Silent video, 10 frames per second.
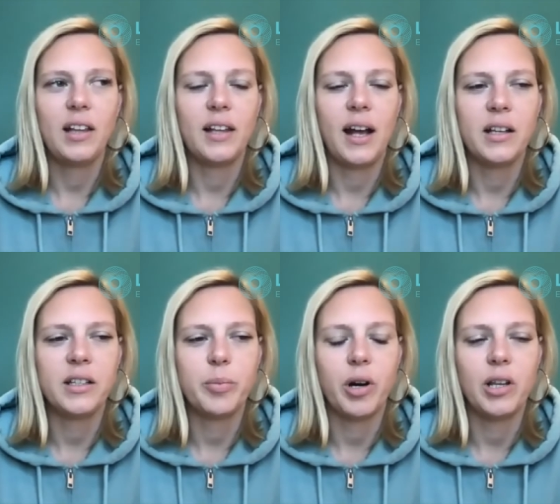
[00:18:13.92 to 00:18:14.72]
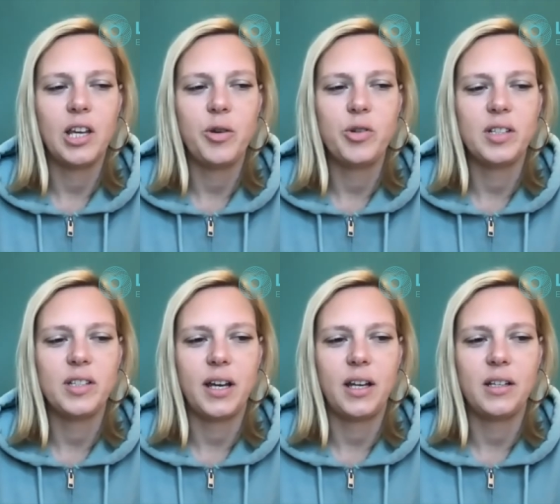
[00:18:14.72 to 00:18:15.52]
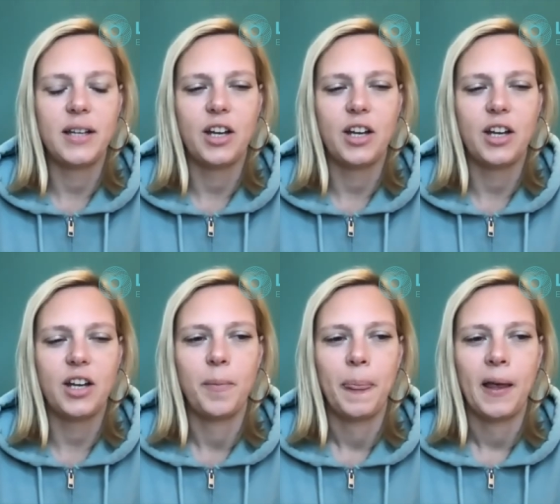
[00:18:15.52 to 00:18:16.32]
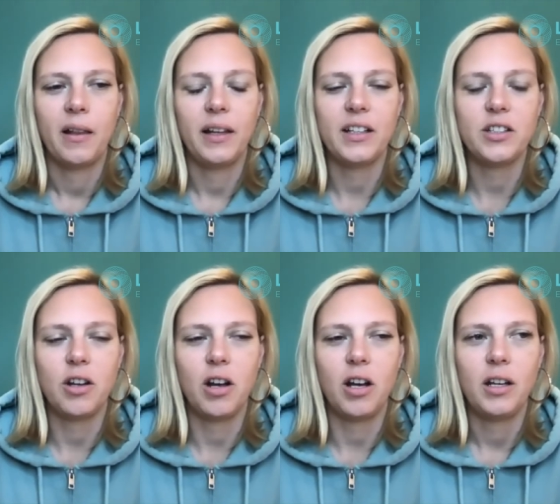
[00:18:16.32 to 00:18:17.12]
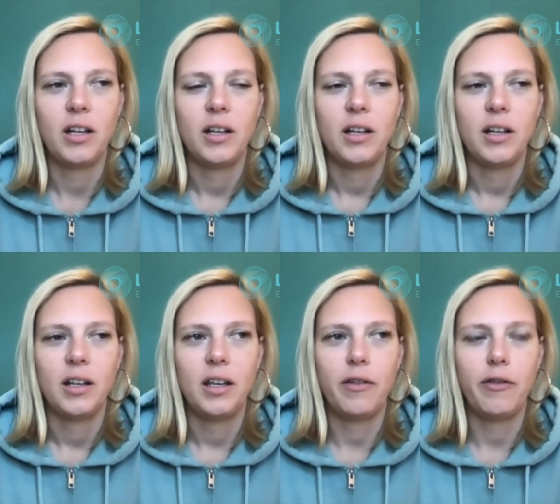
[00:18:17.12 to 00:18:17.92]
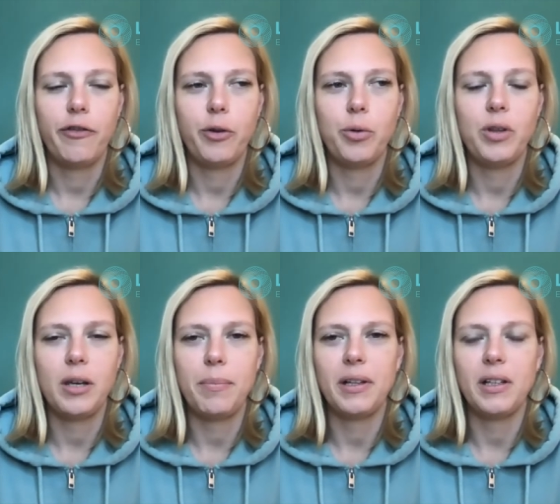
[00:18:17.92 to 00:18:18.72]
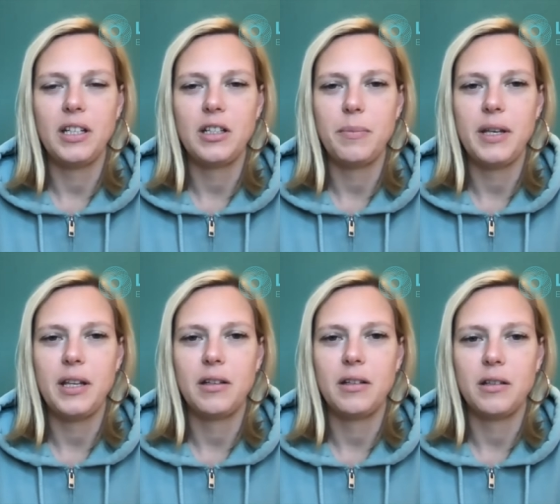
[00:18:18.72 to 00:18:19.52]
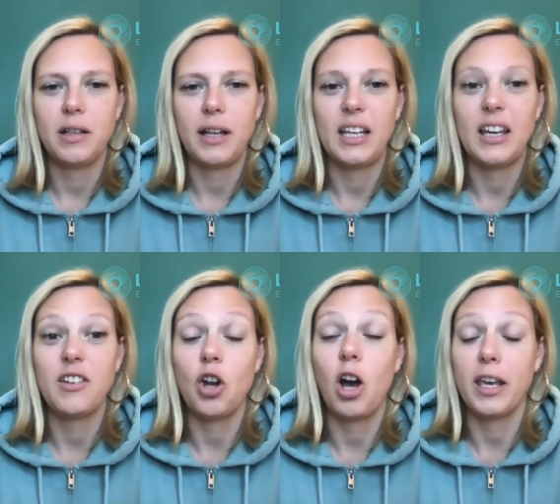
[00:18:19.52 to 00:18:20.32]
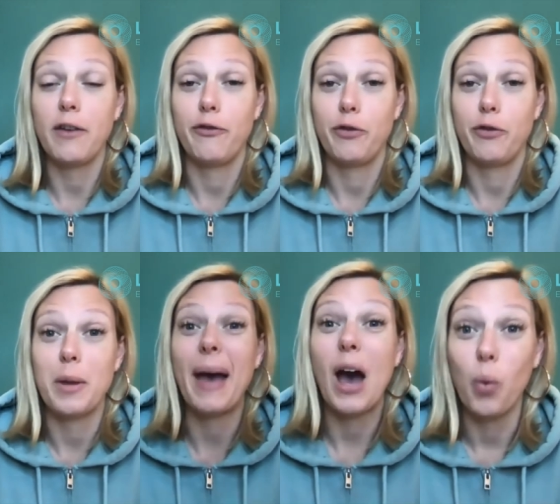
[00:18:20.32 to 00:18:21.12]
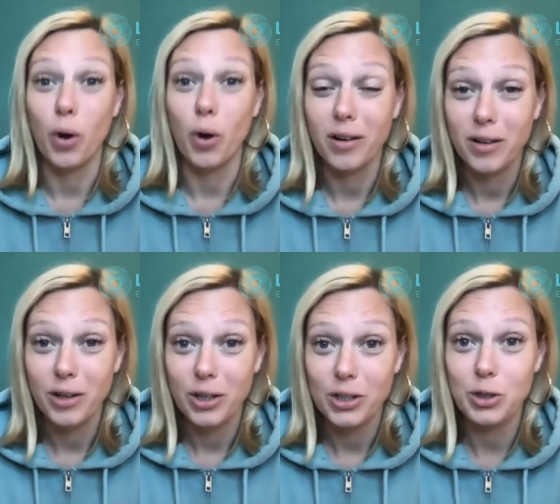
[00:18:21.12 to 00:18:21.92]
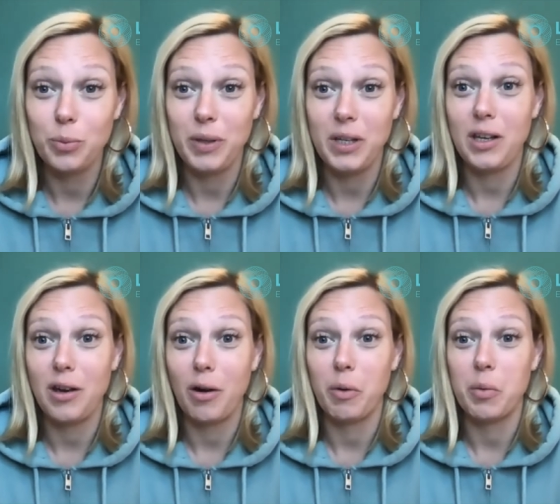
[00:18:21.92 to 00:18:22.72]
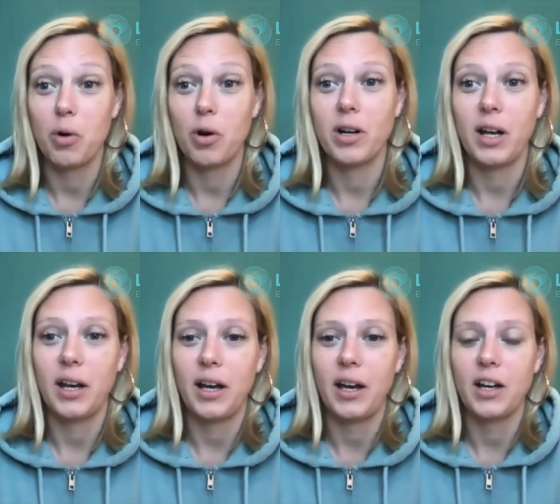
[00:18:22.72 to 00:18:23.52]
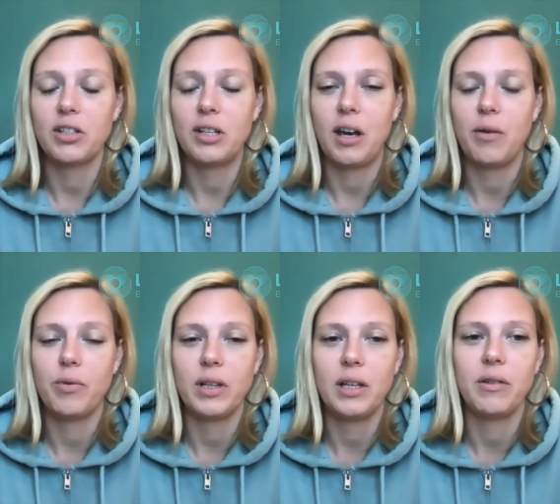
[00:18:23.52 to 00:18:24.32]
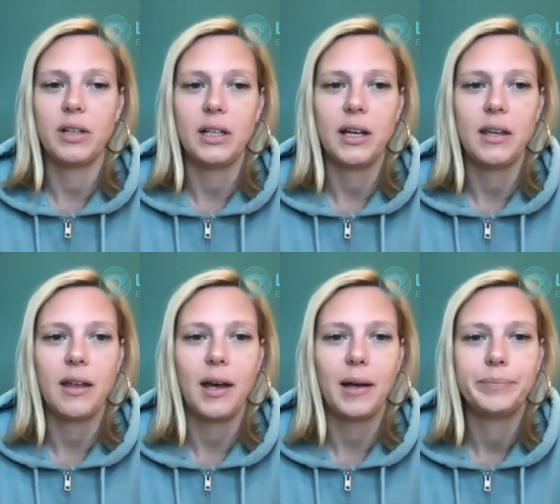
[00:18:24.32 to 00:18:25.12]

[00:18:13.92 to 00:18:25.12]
last part that you just said, Tasha. Let's not give food the ability to be like, not give food the power to be a reward. I really, really like that.